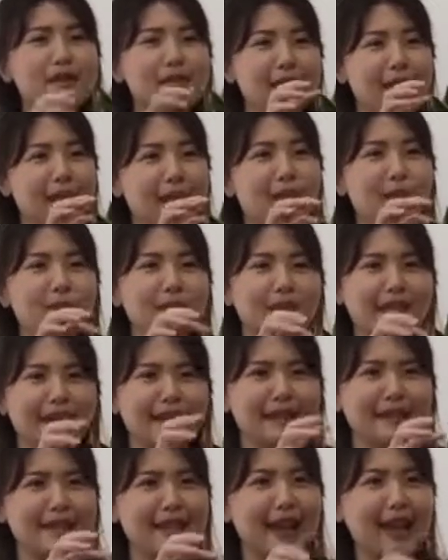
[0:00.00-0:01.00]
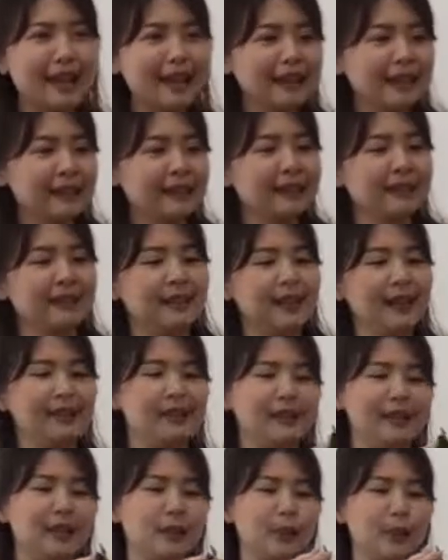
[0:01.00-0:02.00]
it looks like a tongue and it
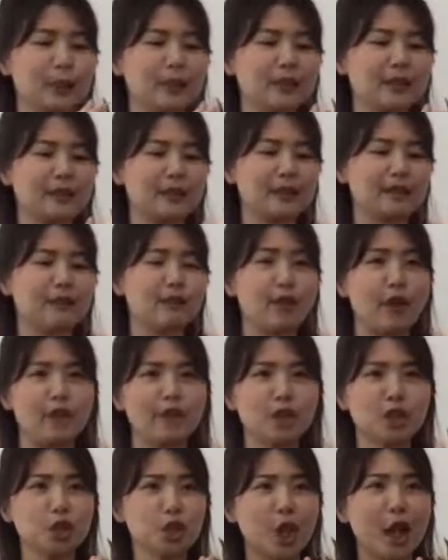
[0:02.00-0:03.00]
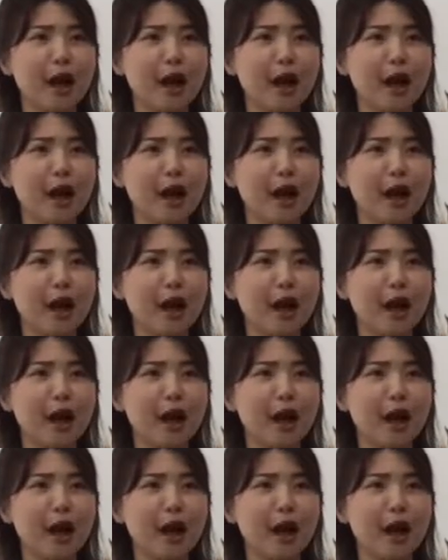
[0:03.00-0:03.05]
looks very sharp.